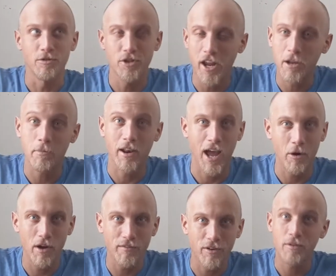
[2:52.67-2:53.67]
you, Jake, but
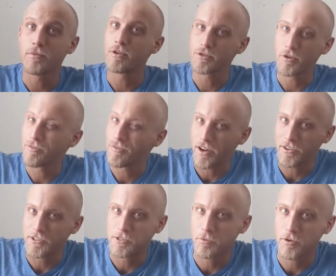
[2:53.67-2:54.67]
however, there's no
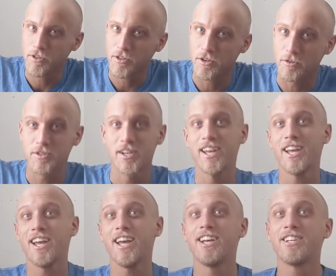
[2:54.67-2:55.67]
fucking sports news.
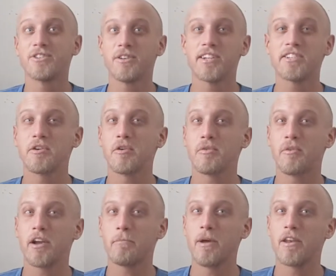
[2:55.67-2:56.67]
So let's go to the
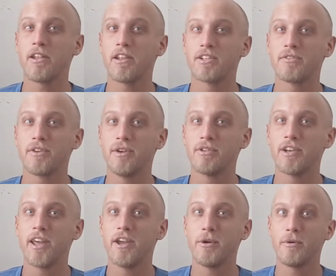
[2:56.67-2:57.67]
recommended list for you
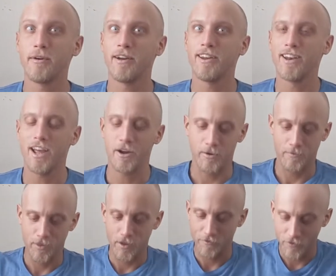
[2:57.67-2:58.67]
today, right now.
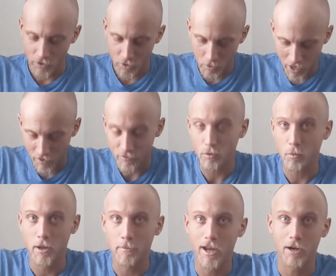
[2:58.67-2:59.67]
First, we have The
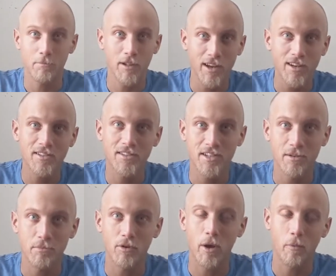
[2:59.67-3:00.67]
Way Back. Plain and
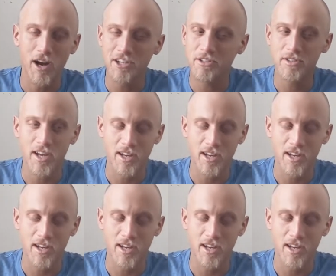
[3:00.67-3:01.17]
simple, I watched this